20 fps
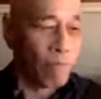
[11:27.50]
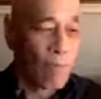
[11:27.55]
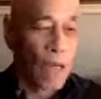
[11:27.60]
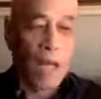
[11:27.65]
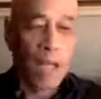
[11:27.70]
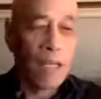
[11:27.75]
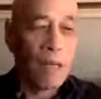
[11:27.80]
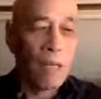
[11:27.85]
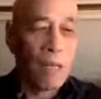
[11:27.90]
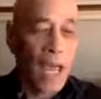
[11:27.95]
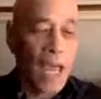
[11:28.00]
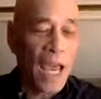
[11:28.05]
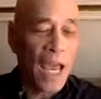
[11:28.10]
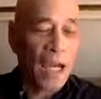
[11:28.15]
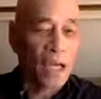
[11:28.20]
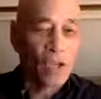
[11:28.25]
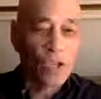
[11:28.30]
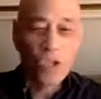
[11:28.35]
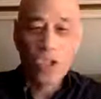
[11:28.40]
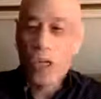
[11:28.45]
item
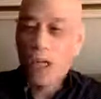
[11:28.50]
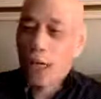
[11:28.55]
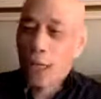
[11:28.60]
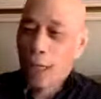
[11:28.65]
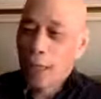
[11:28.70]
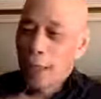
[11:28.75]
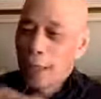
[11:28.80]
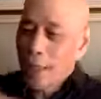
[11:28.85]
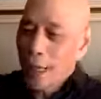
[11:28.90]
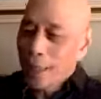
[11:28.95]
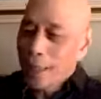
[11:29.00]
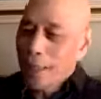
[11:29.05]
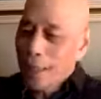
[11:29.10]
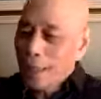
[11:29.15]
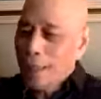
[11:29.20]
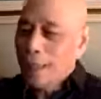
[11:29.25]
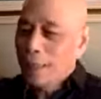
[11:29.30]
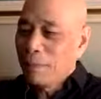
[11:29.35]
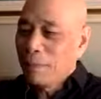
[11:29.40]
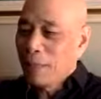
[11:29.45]
X, that
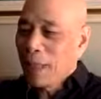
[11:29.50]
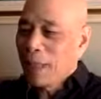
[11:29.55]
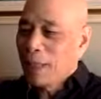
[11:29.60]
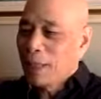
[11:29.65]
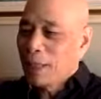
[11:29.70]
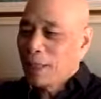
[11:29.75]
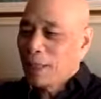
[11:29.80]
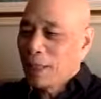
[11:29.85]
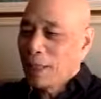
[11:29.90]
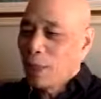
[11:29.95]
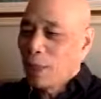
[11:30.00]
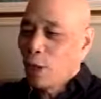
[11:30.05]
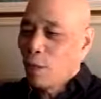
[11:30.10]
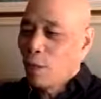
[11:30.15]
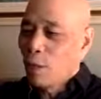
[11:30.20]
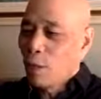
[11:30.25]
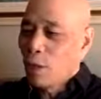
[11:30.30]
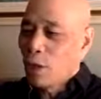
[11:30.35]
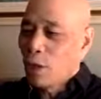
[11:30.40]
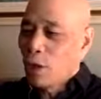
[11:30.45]
doesn't mean that they know
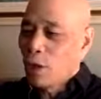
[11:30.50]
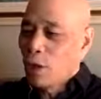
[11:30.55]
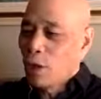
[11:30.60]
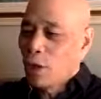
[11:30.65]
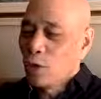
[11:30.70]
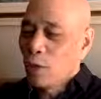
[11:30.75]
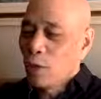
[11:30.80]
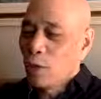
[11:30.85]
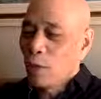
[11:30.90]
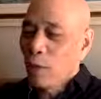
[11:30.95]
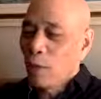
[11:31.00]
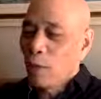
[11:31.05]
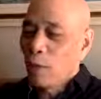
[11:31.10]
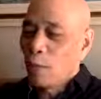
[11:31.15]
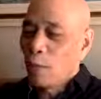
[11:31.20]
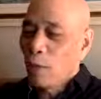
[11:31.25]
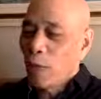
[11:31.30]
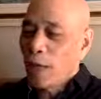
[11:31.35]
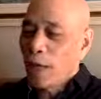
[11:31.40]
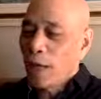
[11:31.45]
more than you about
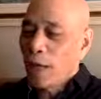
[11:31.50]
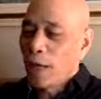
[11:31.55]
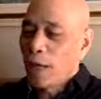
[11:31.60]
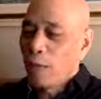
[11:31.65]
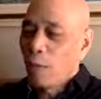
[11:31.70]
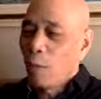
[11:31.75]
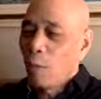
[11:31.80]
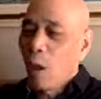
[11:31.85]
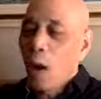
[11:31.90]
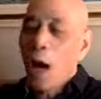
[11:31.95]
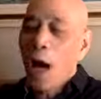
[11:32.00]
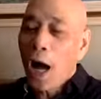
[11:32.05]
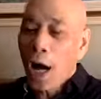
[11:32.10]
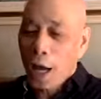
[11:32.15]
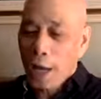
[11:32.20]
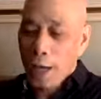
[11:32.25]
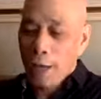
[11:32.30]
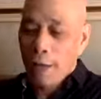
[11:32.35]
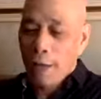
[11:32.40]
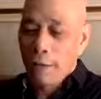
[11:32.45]
item Y.